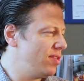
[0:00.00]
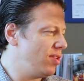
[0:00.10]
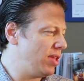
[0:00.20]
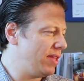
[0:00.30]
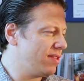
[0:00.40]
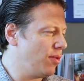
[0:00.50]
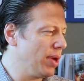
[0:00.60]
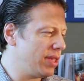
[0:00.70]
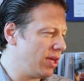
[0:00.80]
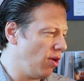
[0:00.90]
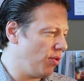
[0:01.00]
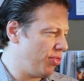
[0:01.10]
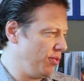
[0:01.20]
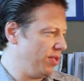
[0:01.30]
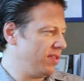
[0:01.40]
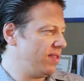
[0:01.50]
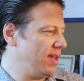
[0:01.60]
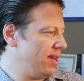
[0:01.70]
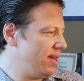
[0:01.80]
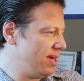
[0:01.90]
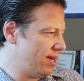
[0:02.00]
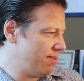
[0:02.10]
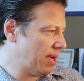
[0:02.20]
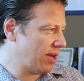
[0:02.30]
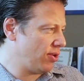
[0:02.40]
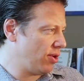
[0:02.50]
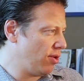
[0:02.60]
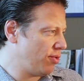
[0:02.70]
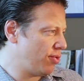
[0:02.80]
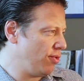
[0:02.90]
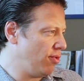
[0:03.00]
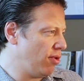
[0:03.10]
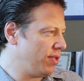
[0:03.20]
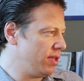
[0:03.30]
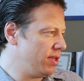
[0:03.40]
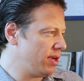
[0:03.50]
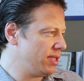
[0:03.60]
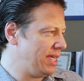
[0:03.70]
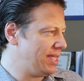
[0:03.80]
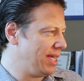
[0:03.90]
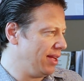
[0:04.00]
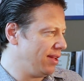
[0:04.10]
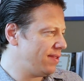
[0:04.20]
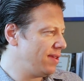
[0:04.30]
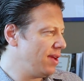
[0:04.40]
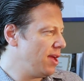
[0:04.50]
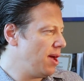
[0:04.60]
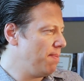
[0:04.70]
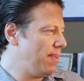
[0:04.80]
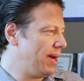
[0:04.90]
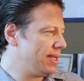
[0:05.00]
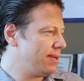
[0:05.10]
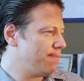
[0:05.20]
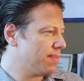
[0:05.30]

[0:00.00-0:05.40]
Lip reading: So let's quickly go through this, and I'm not going to go through all the little details, but